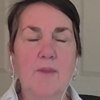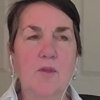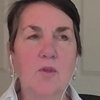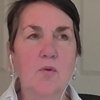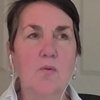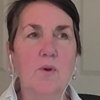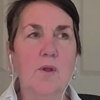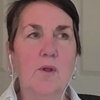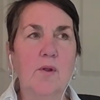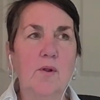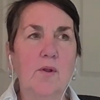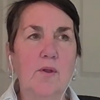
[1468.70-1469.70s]
you
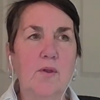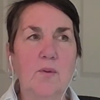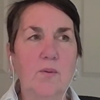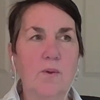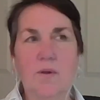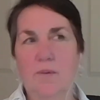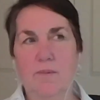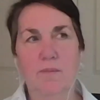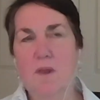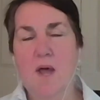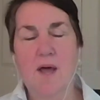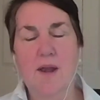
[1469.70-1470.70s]
will
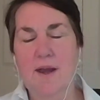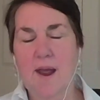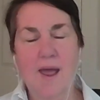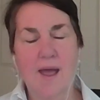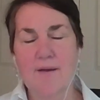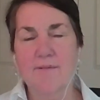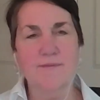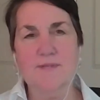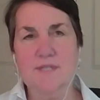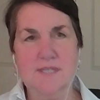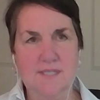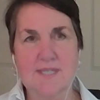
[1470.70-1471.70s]
not have
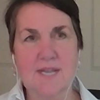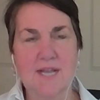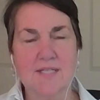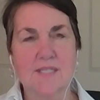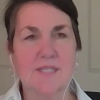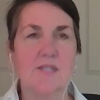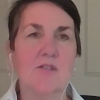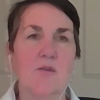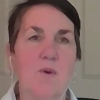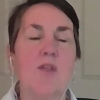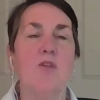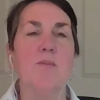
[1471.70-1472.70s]
success the
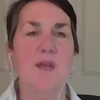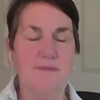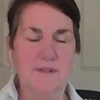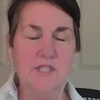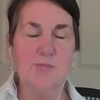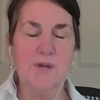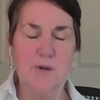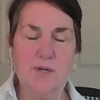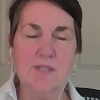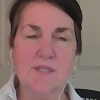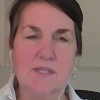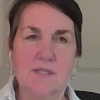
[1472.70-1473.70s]
way you may have
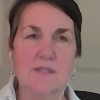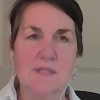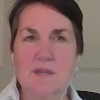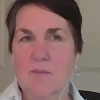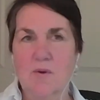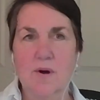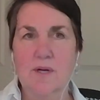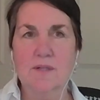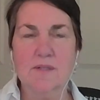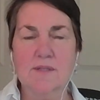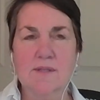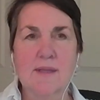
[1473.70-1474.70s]
experienced it somewhere
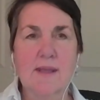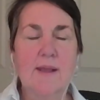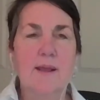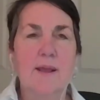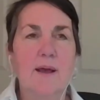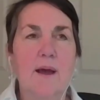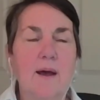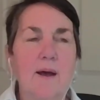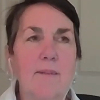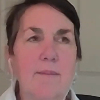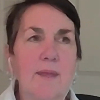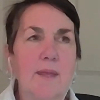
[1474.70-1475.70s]
else.
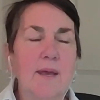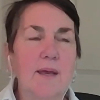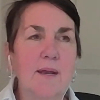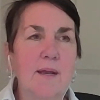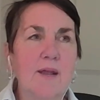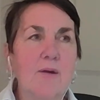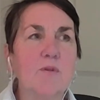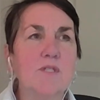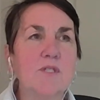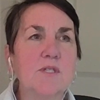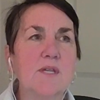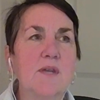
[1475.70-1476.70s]
And it
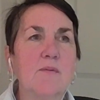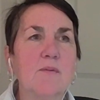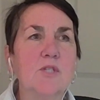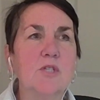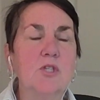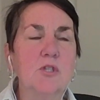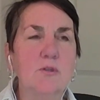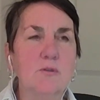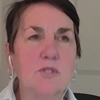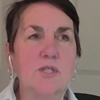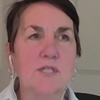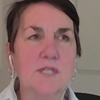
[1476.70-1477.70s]
was
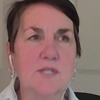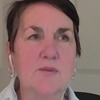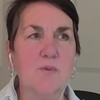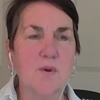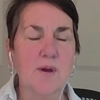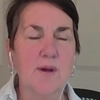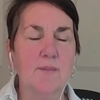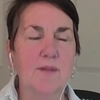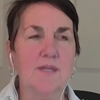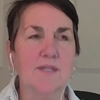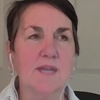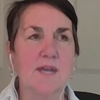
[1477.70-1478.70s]
hugely disappointing,
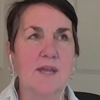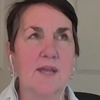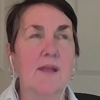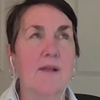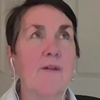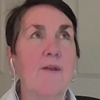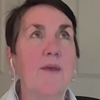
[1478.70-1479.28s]
because I